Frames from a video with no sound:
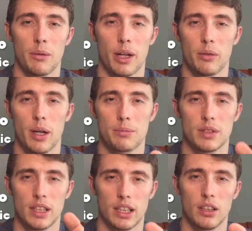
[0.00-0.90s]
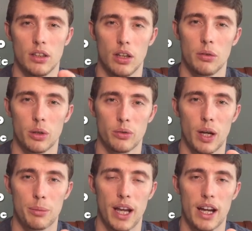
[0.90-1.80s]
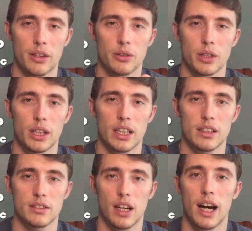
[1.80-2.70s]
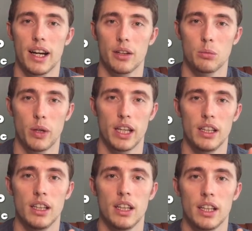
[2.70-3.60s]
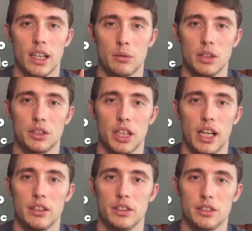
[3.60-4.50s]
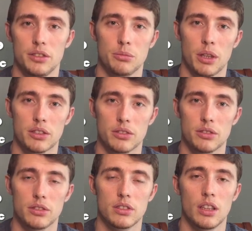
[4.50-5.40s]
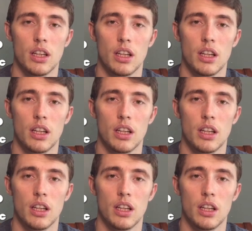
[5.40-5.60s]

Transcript: amount of reps in like the lower rep category that is a higher weight that really challenges your muscles.